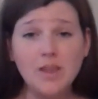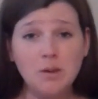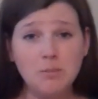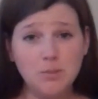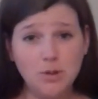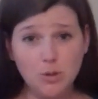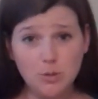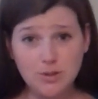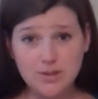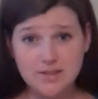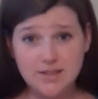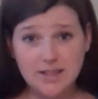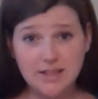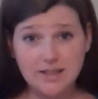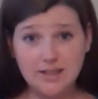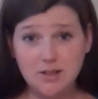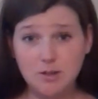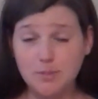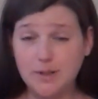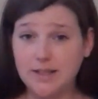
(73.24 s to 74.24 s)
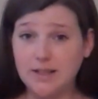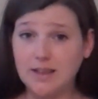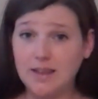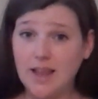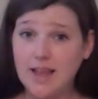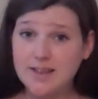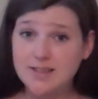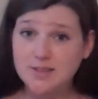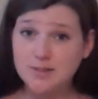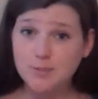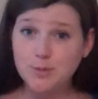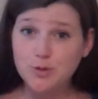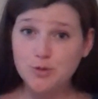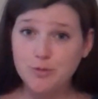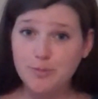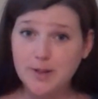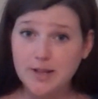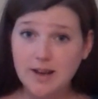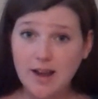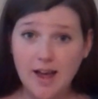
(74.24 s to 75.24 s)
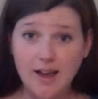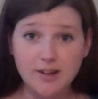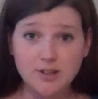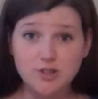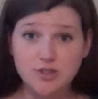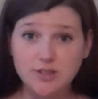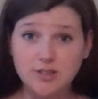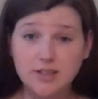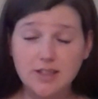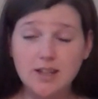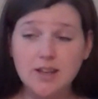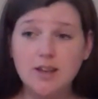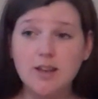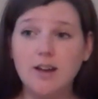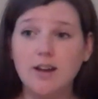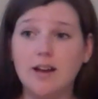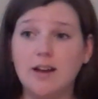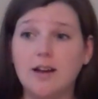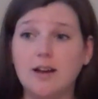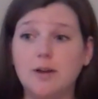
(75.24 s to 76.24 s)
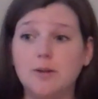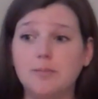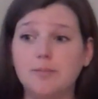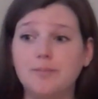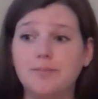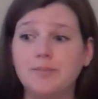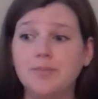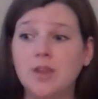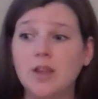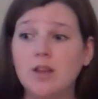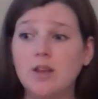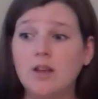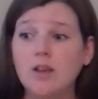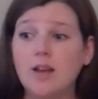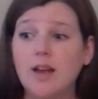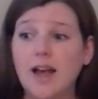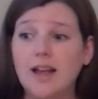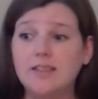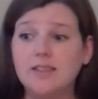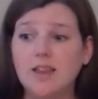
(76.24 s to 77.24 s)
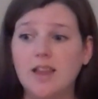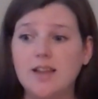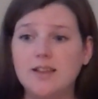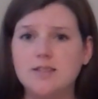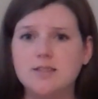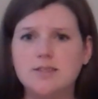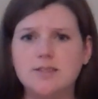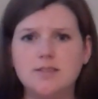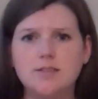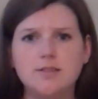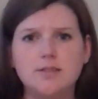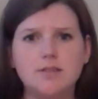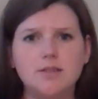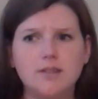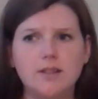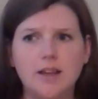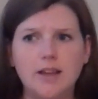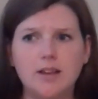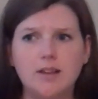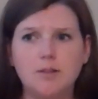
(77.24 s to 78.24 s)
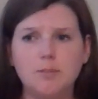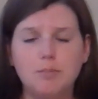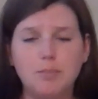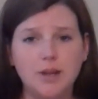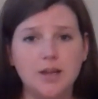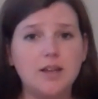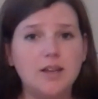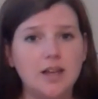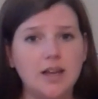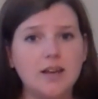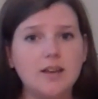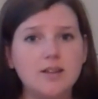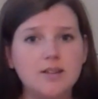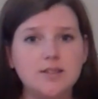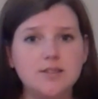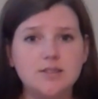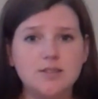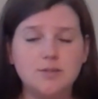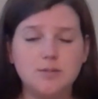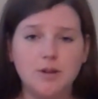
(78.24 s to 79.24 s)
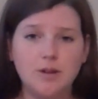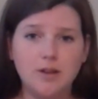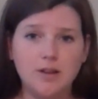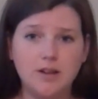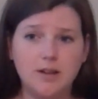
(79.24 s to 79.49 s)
Noticing a little bit less movement, actually. And less, like, big kicks.